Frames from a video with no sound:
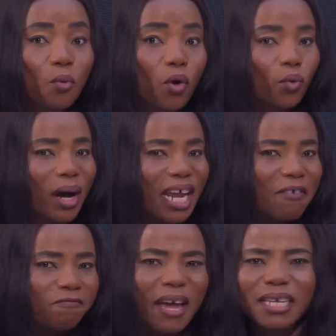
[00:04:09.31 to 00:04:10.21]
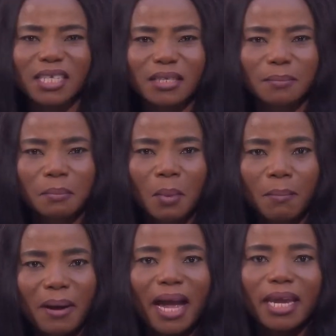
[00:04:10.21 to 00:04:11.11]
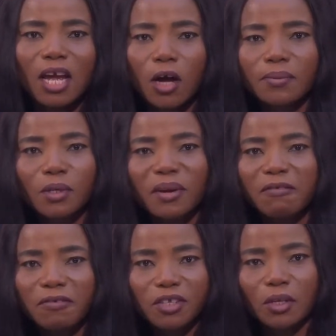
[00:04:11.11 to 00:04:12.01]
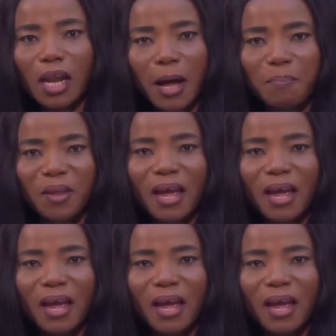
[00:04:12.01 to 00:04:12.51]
worldwide are affected by obstetric fistula.